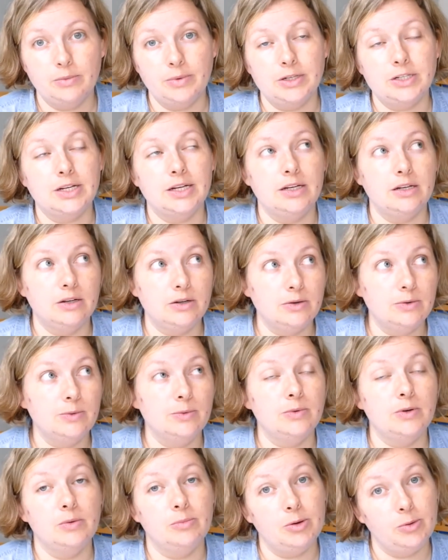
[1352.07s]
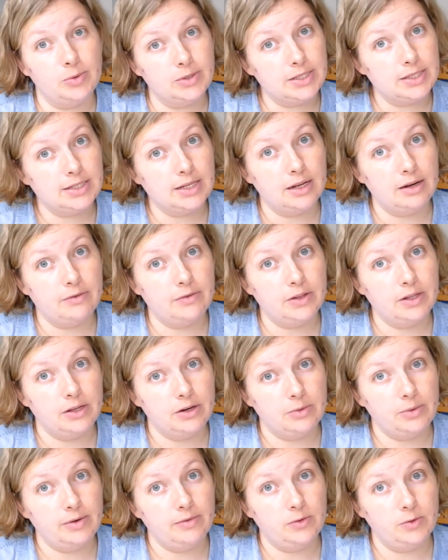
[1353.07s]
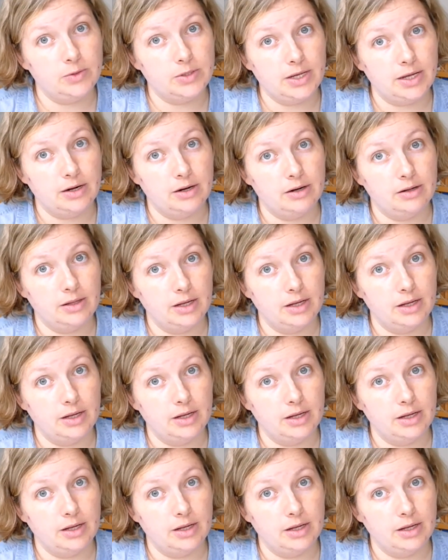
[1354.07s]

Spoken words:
which I know nobody wants to sign up for the Interweave newsletter.